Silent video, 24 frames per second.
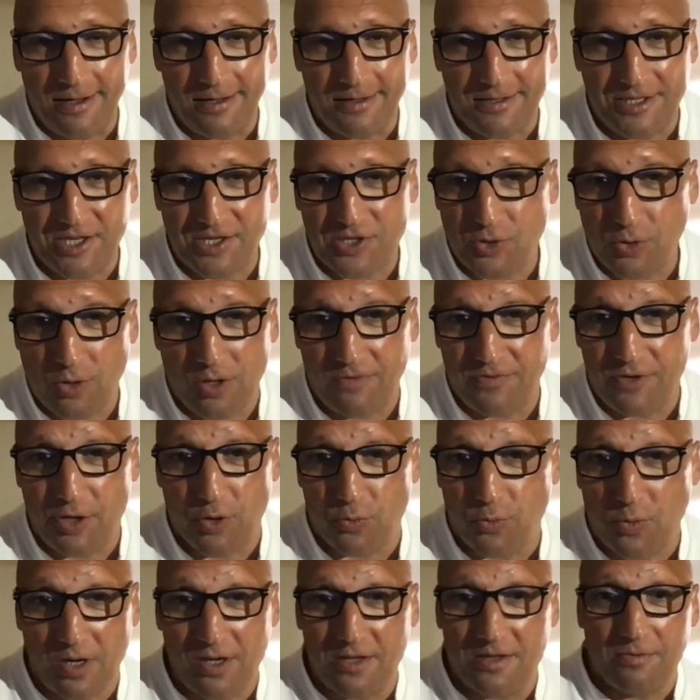just sort of your
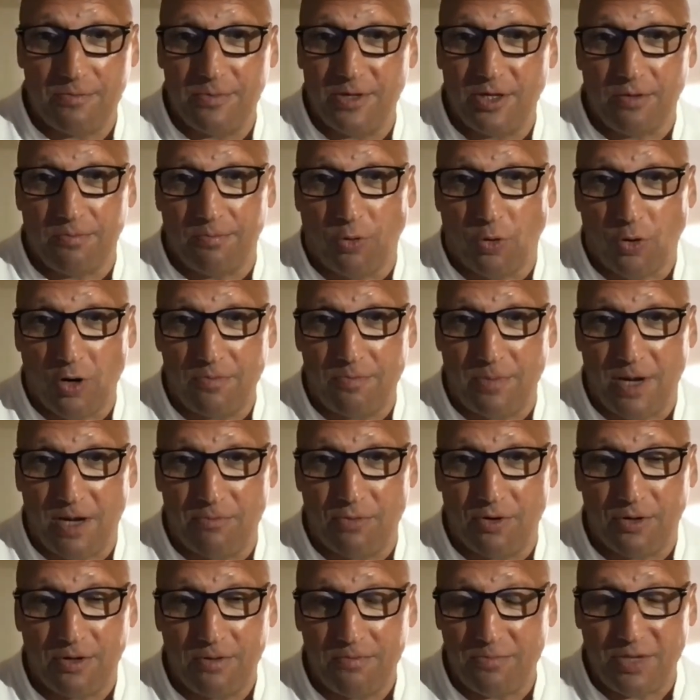run-of-the-mill board
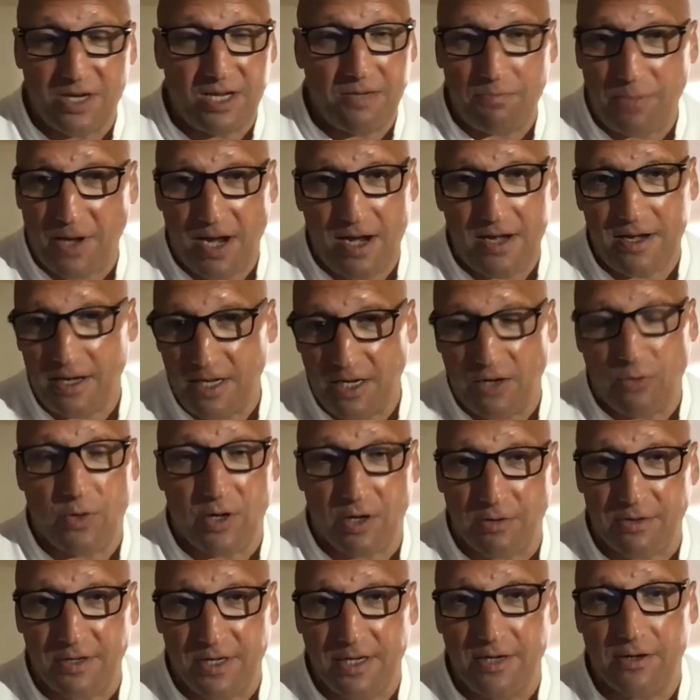member being paid
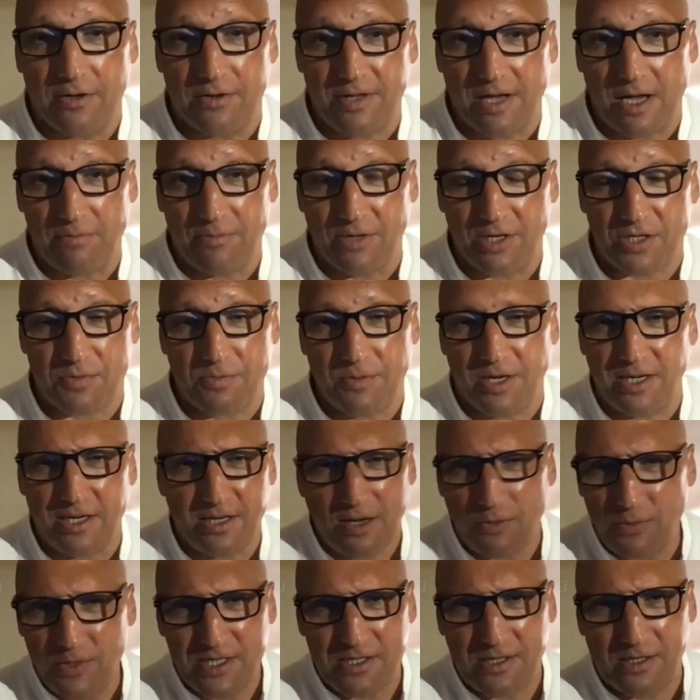anywhere near that much money.
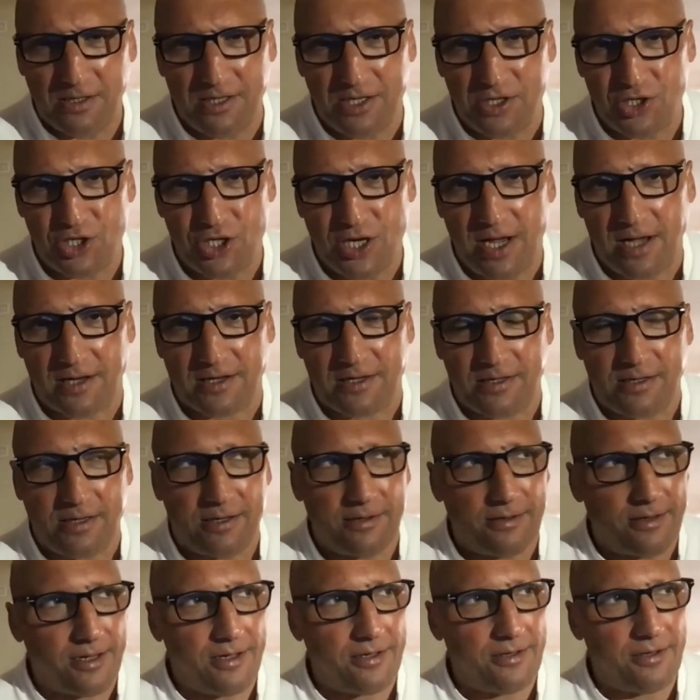And I recently checked, and
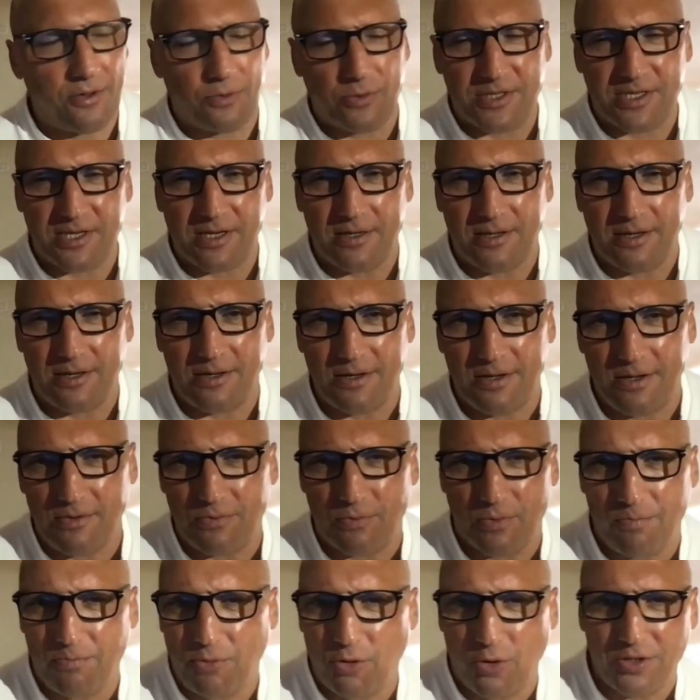there was a
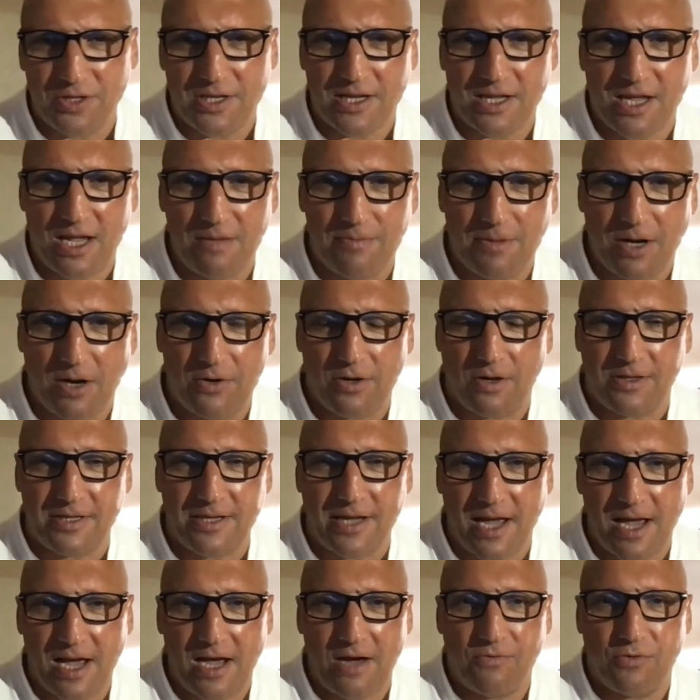report that came out on
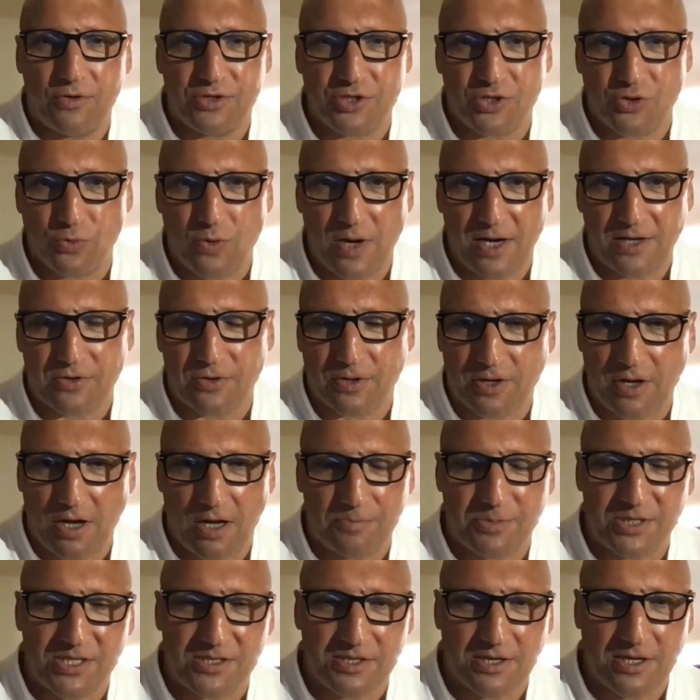the average director
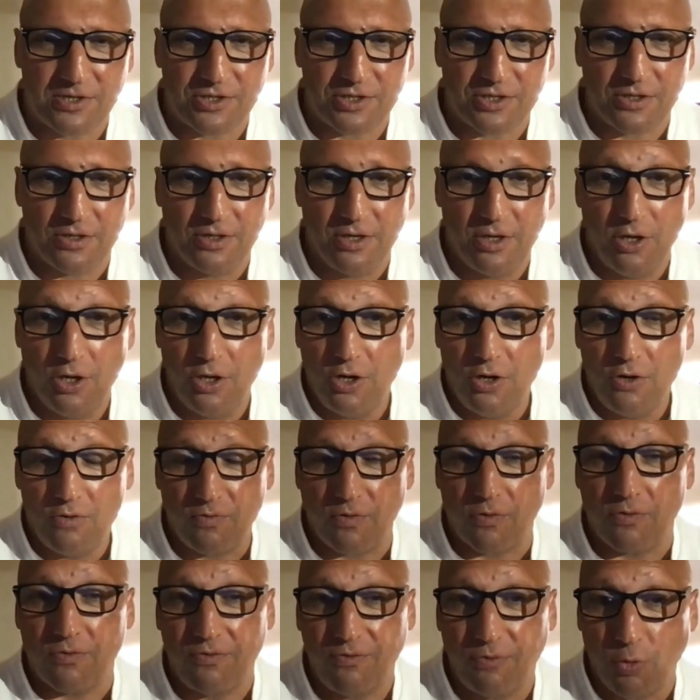compensation
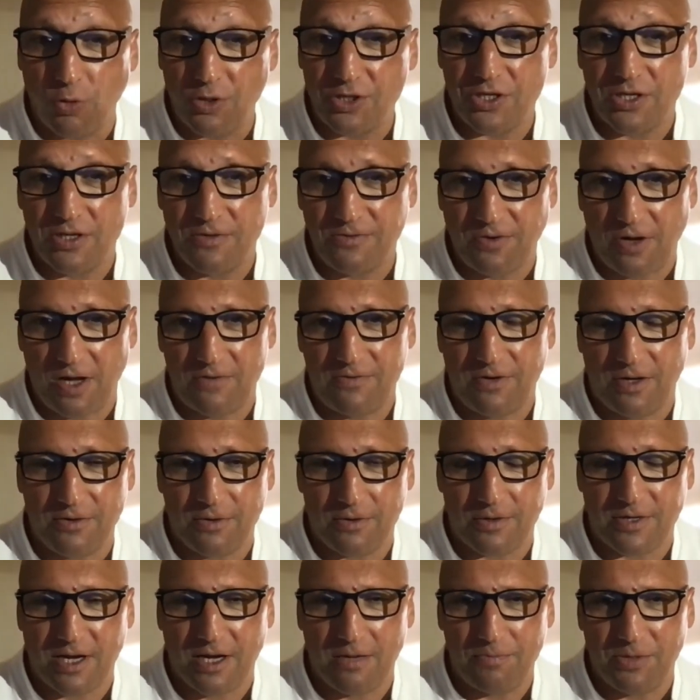for Fortune
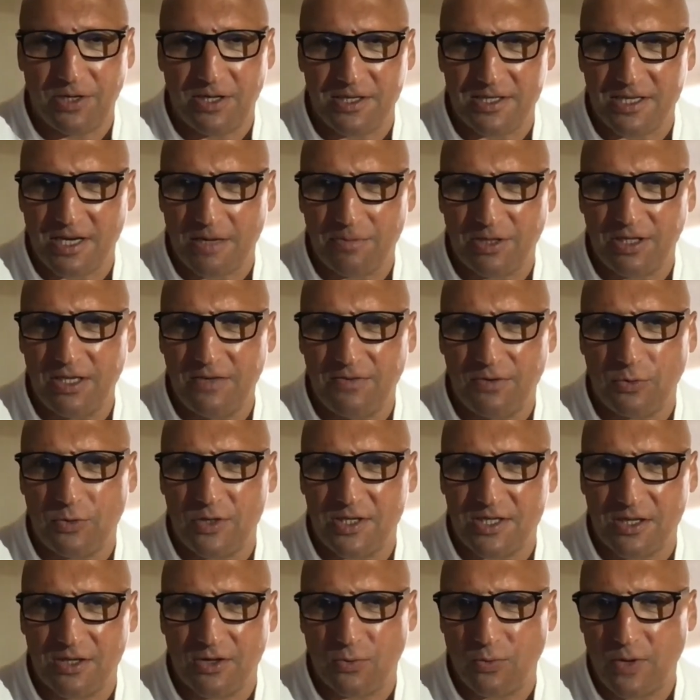500 companies. I believe it
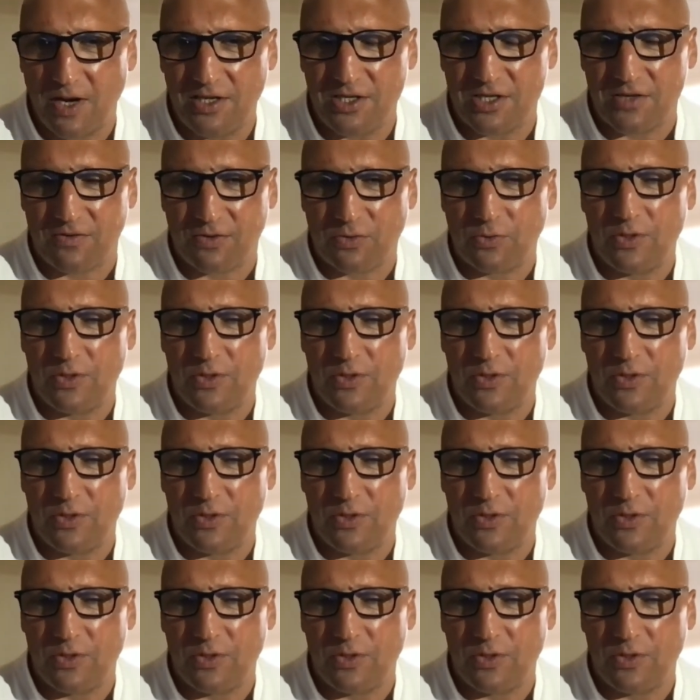was in the range of